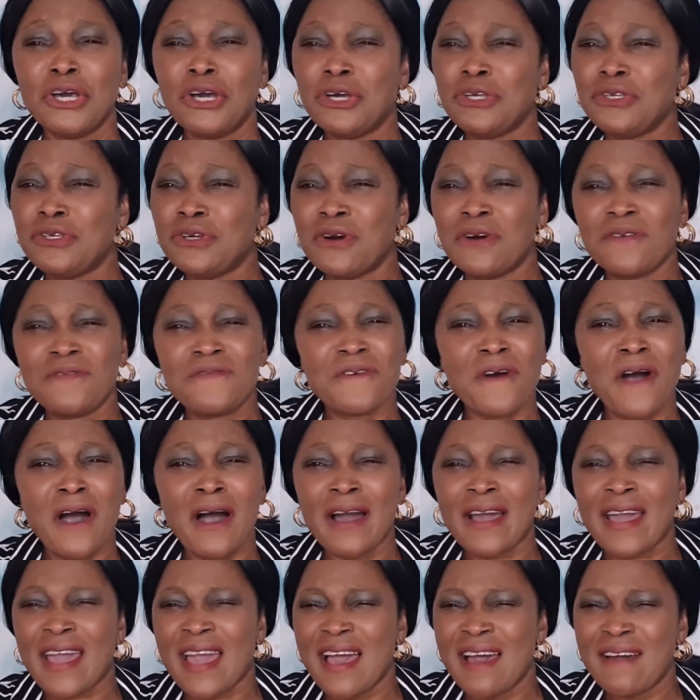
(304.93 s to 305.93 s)
you
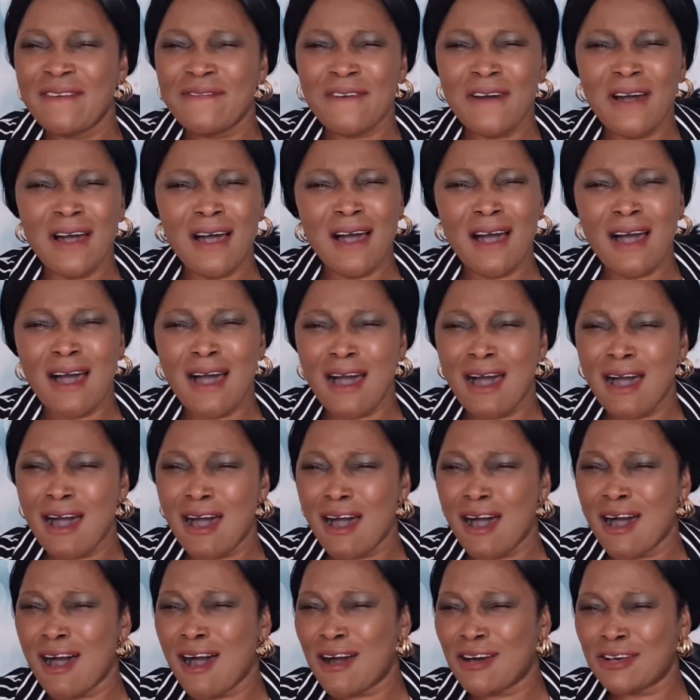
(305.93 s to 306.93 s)
forgive
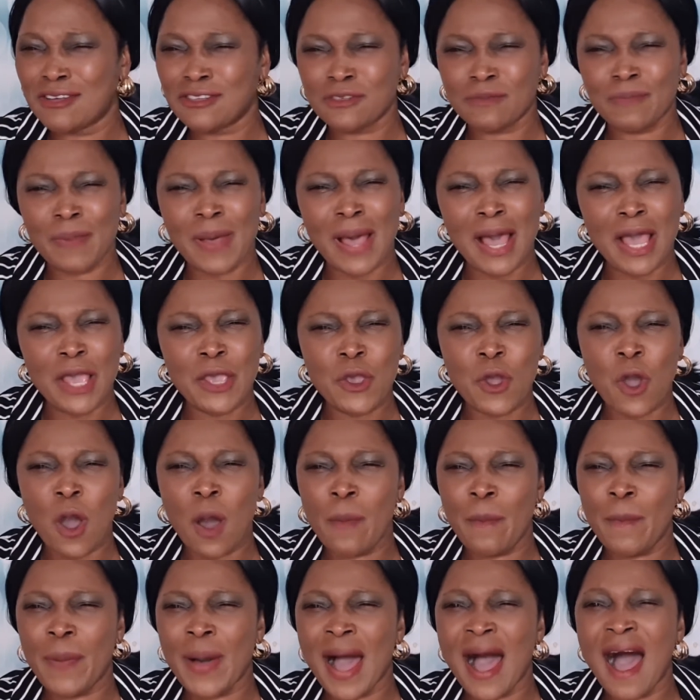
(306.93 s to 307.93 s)
us by your
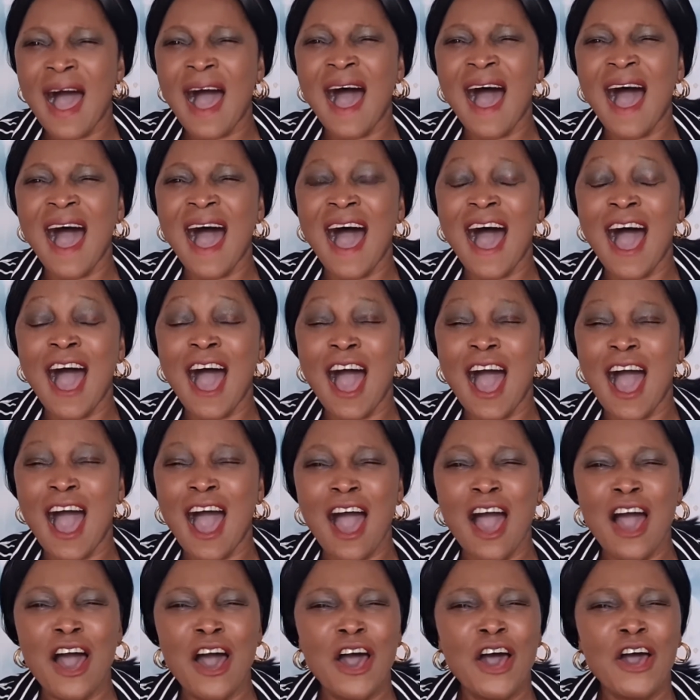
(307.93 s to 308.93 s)
power
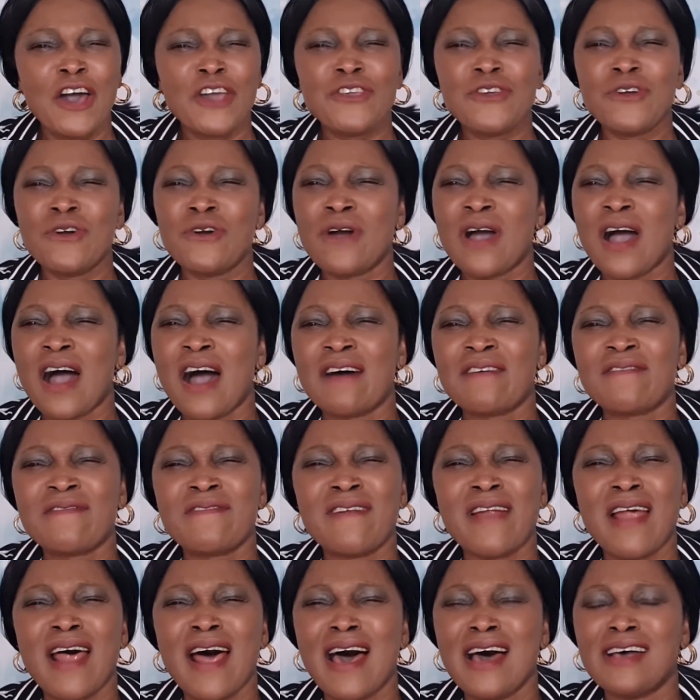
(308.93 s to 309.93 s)
you have
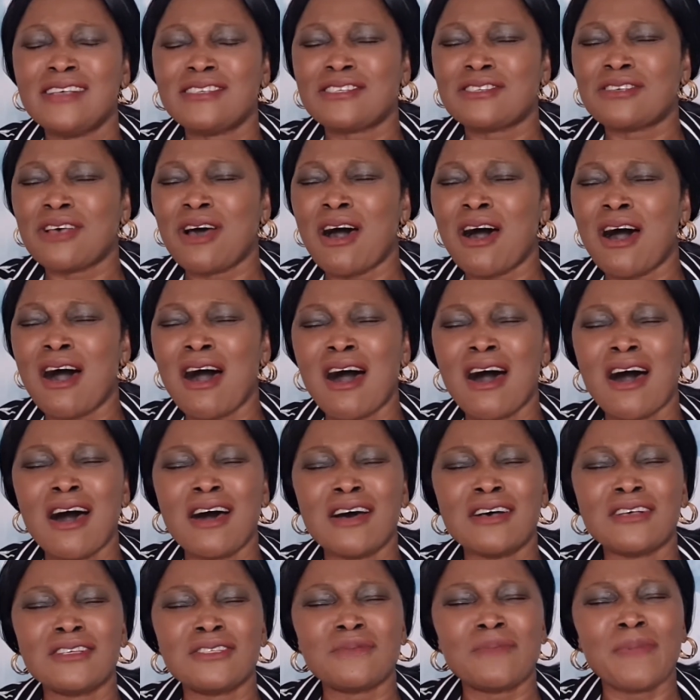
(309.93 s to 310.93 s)
raised
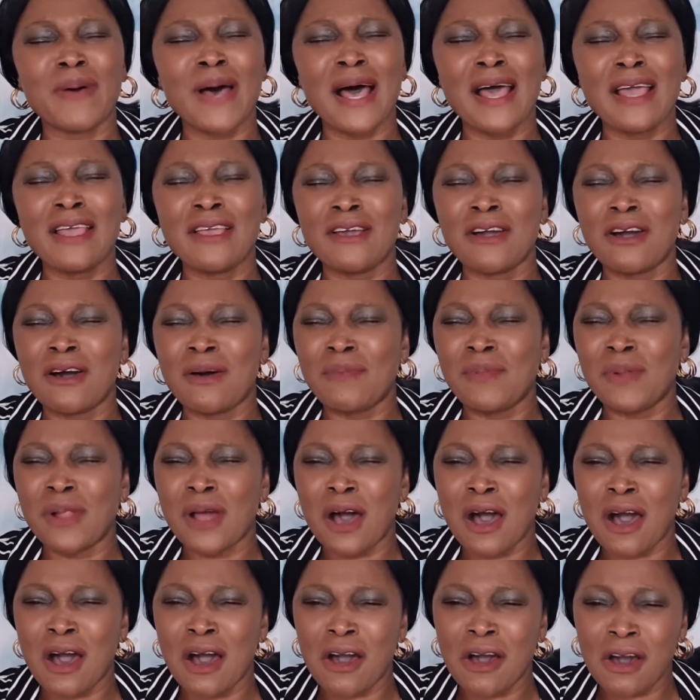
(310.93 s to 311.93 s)
us by your
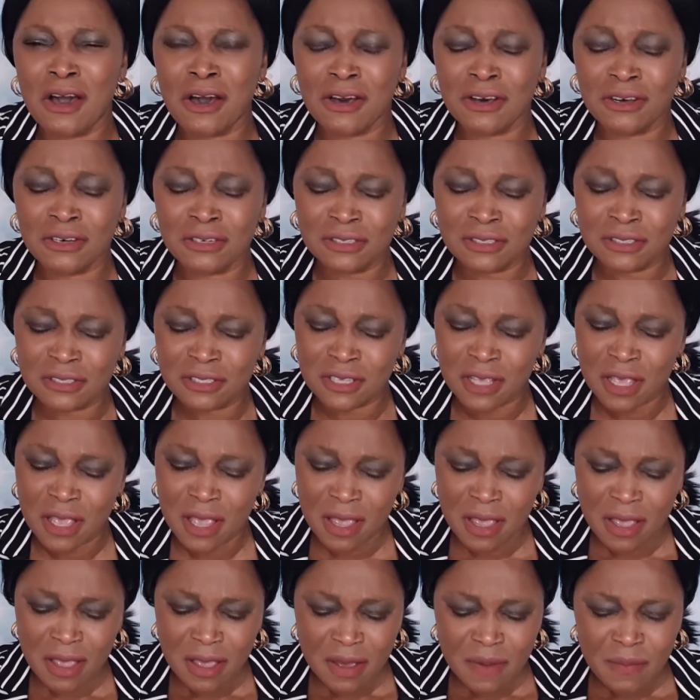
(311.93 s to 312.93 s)
blood
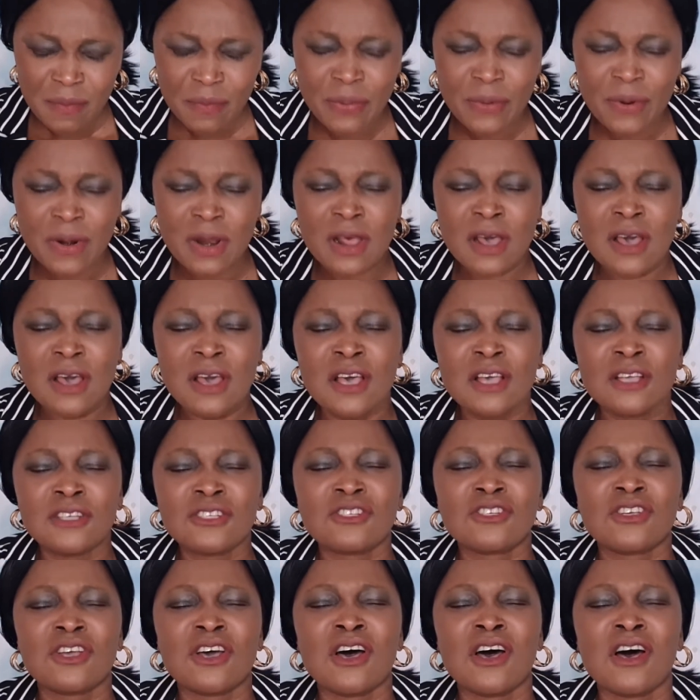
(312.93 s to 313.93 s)

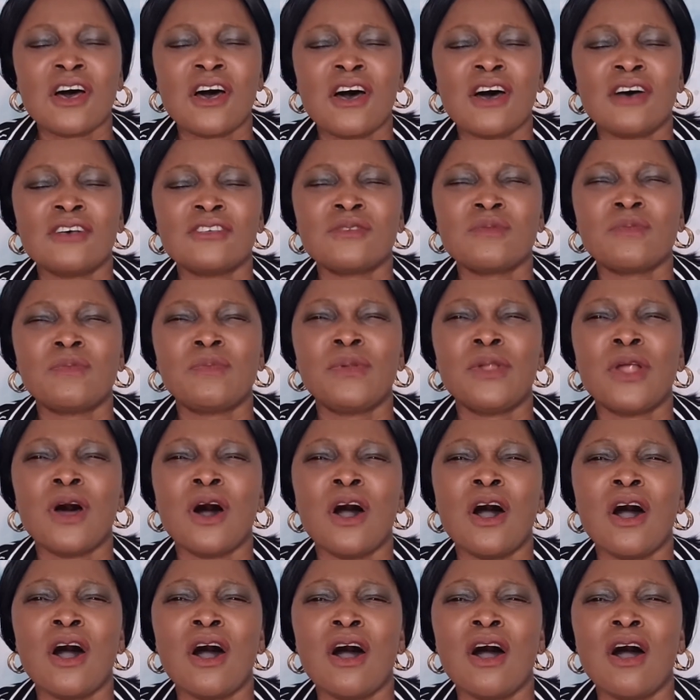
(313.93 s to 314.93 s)
precious
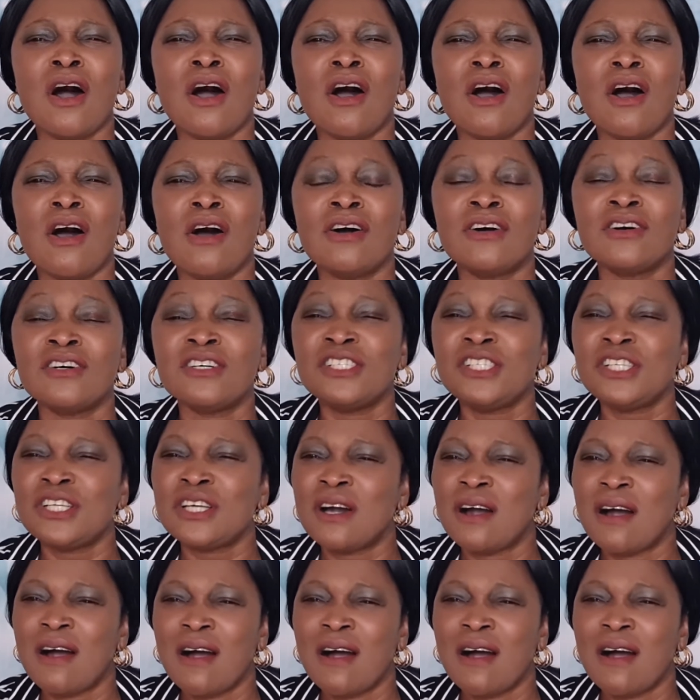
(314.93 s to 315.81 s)
blood